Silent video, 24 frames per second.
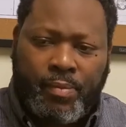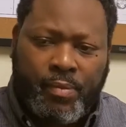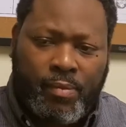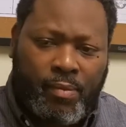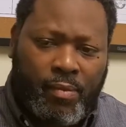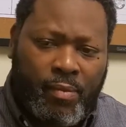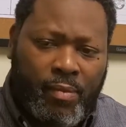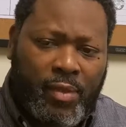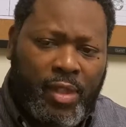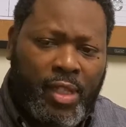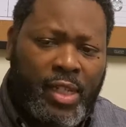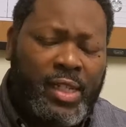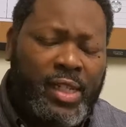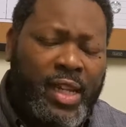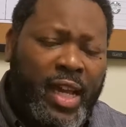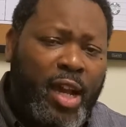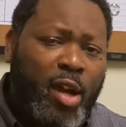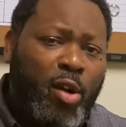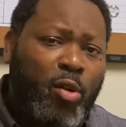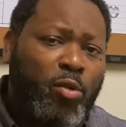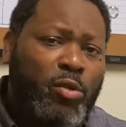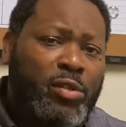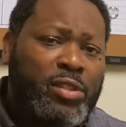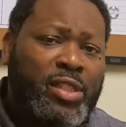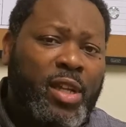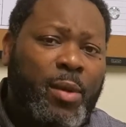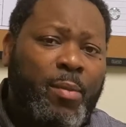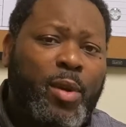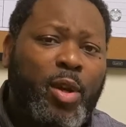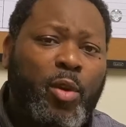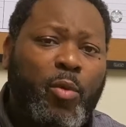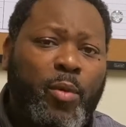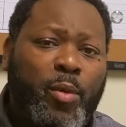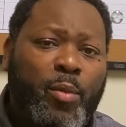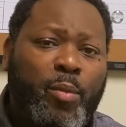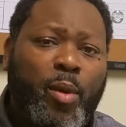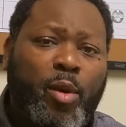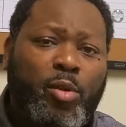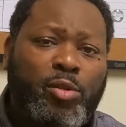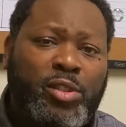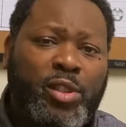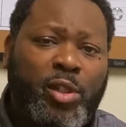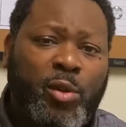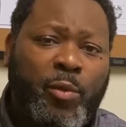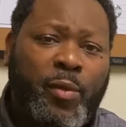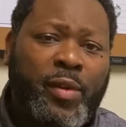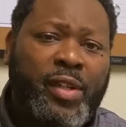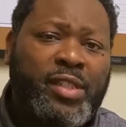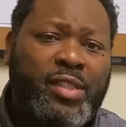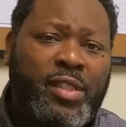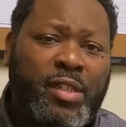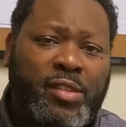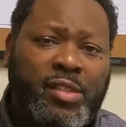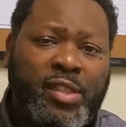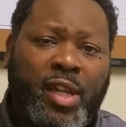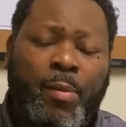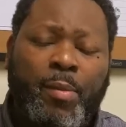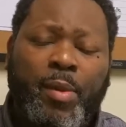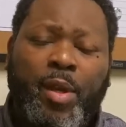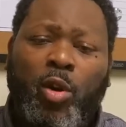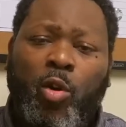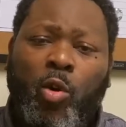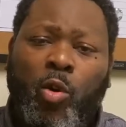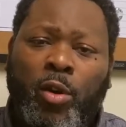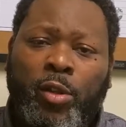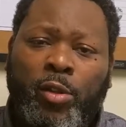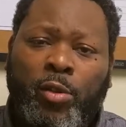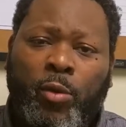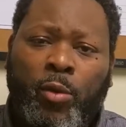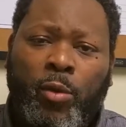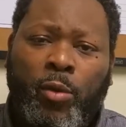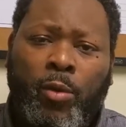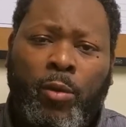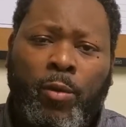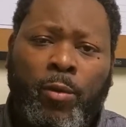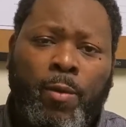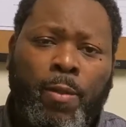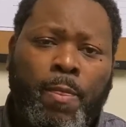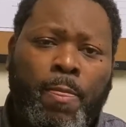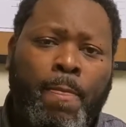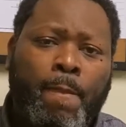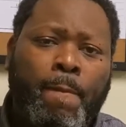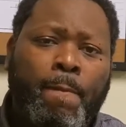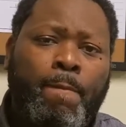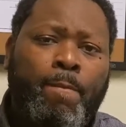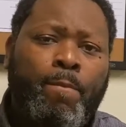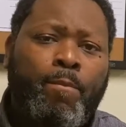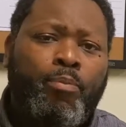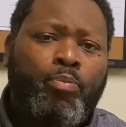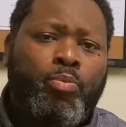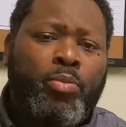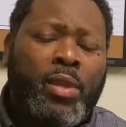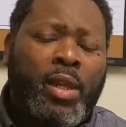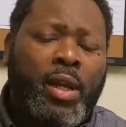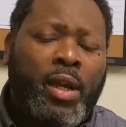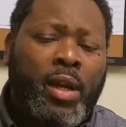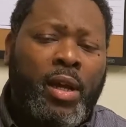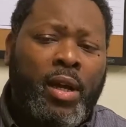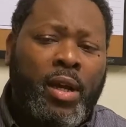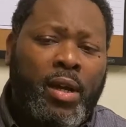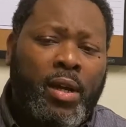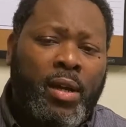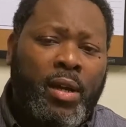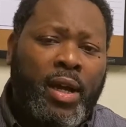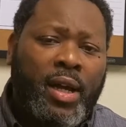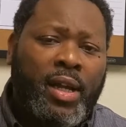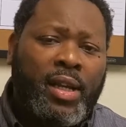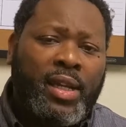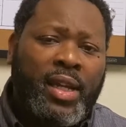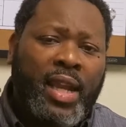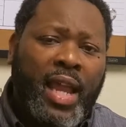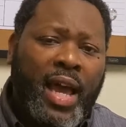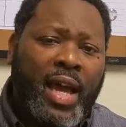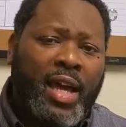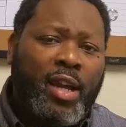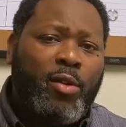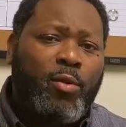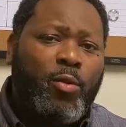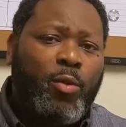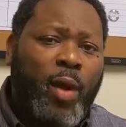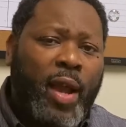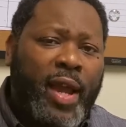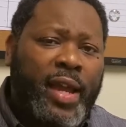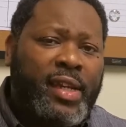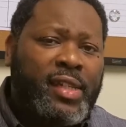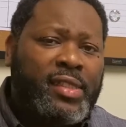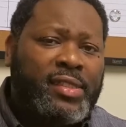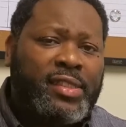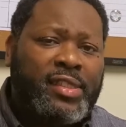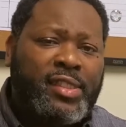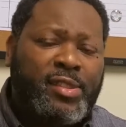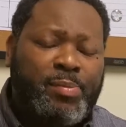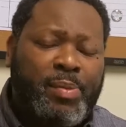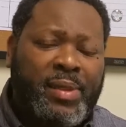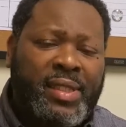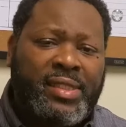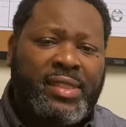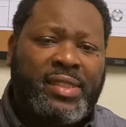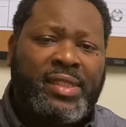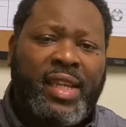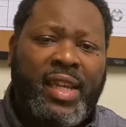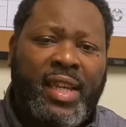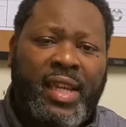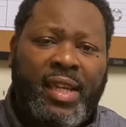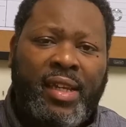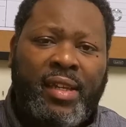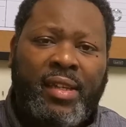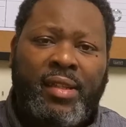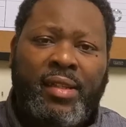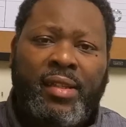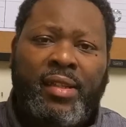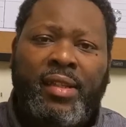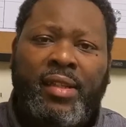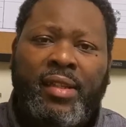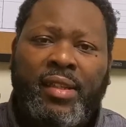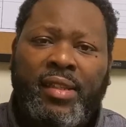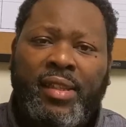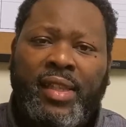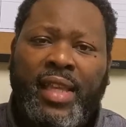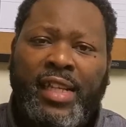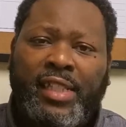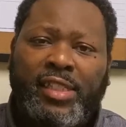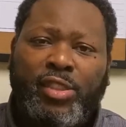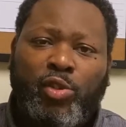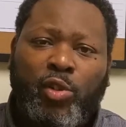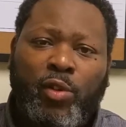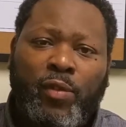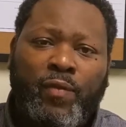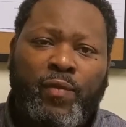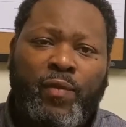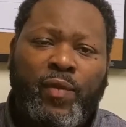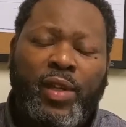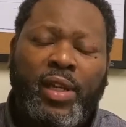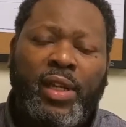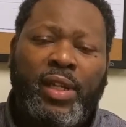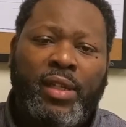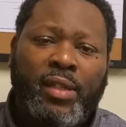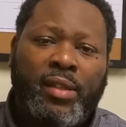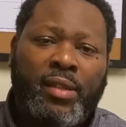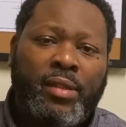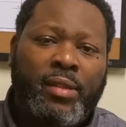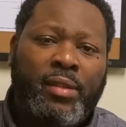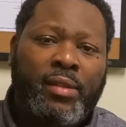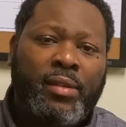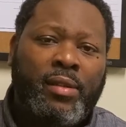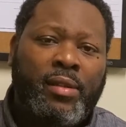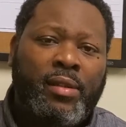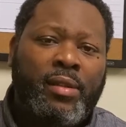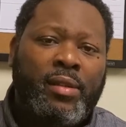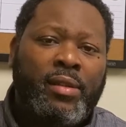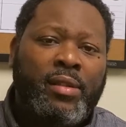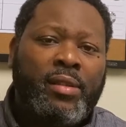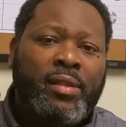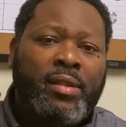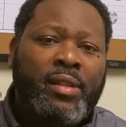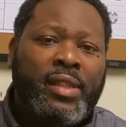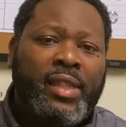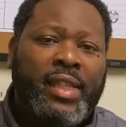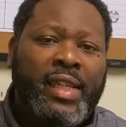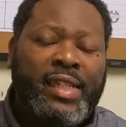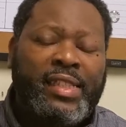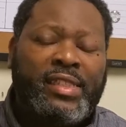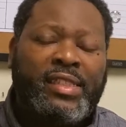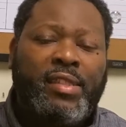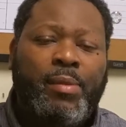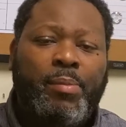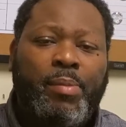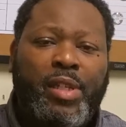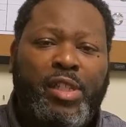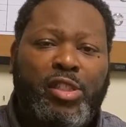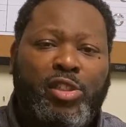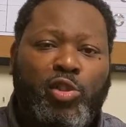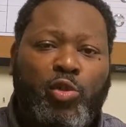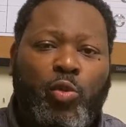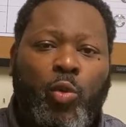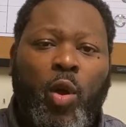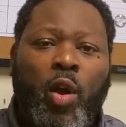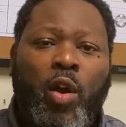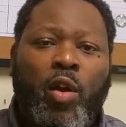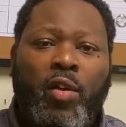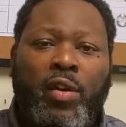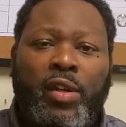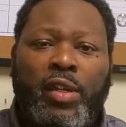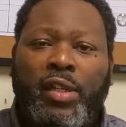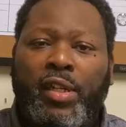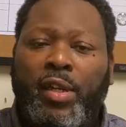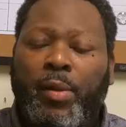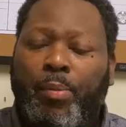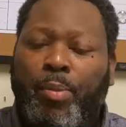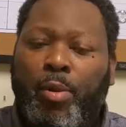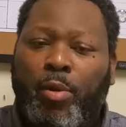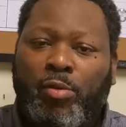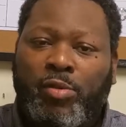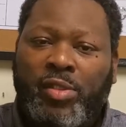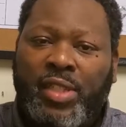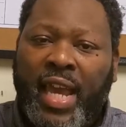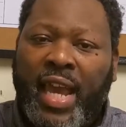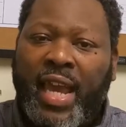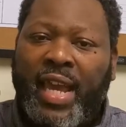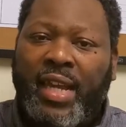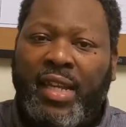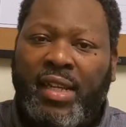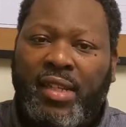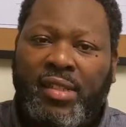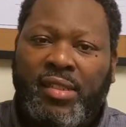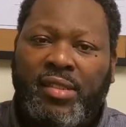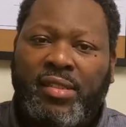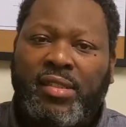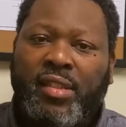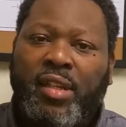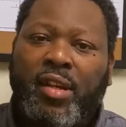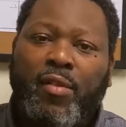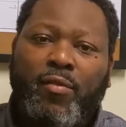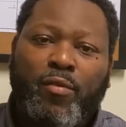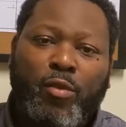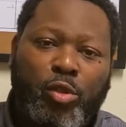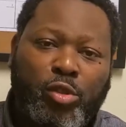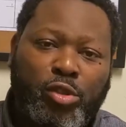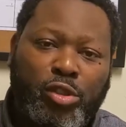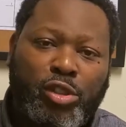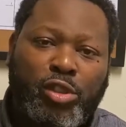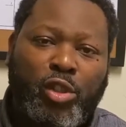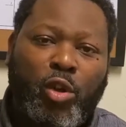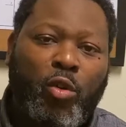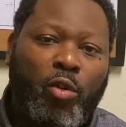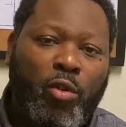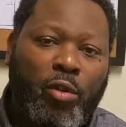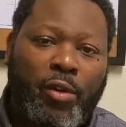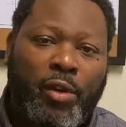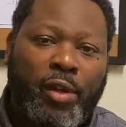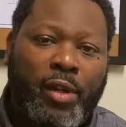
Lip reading: Now, most of the research I've been going through, a lot of writers has been saying that your villain needs to be stronger than the protagonist of your story.